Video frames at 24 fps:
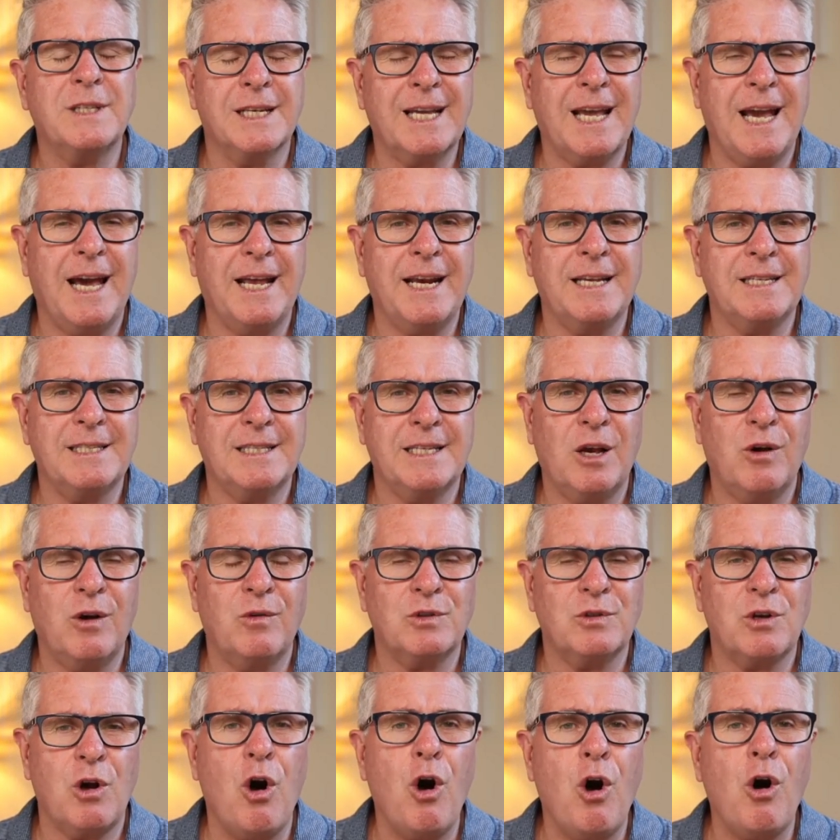to cut
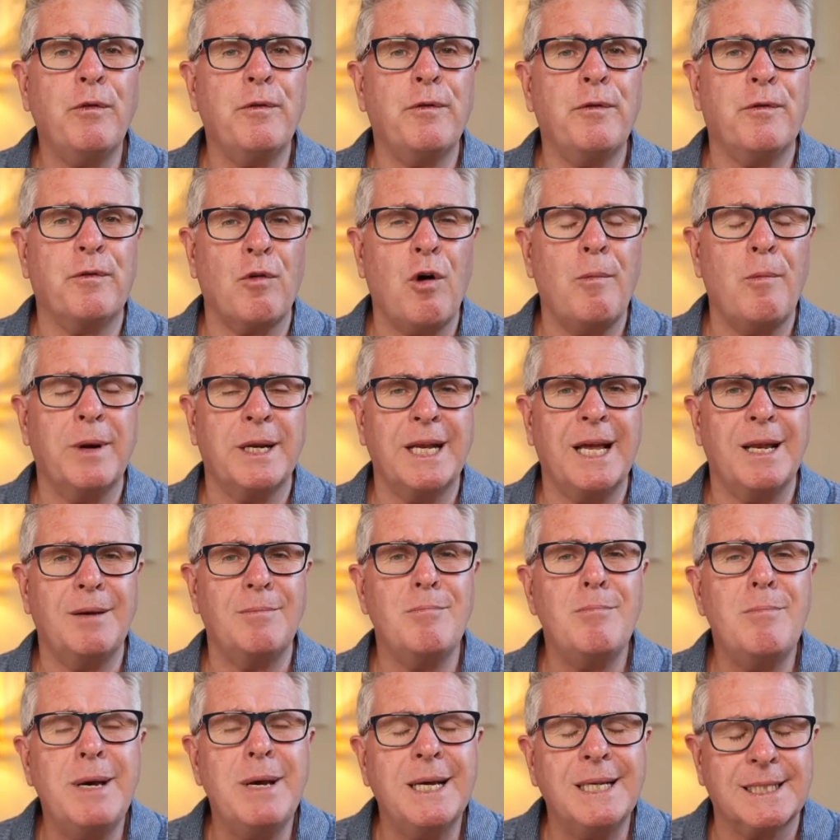ourselves off from it
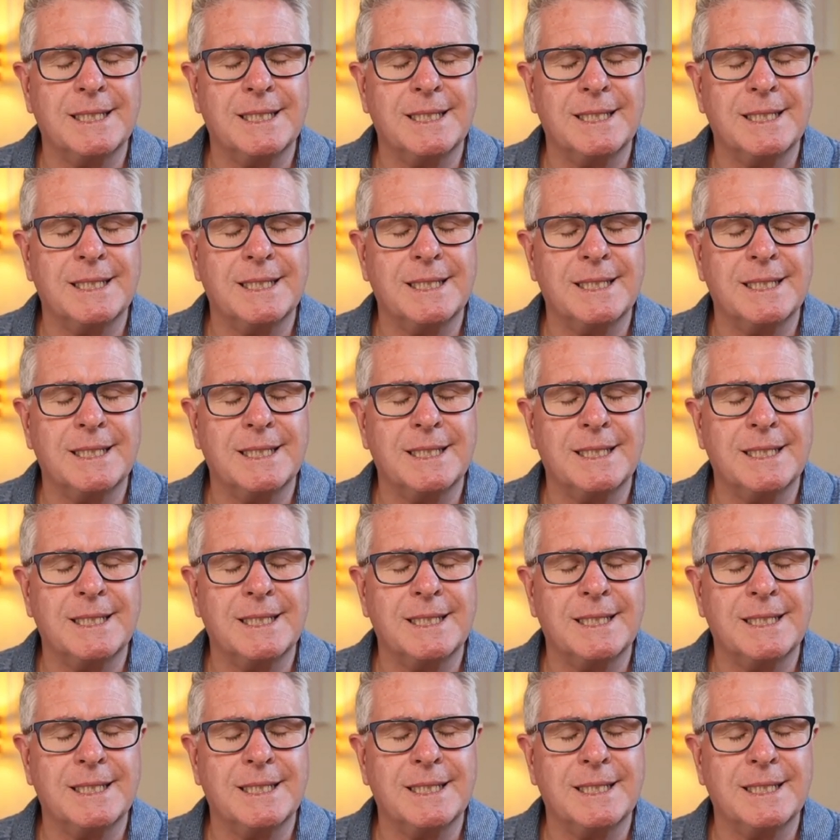and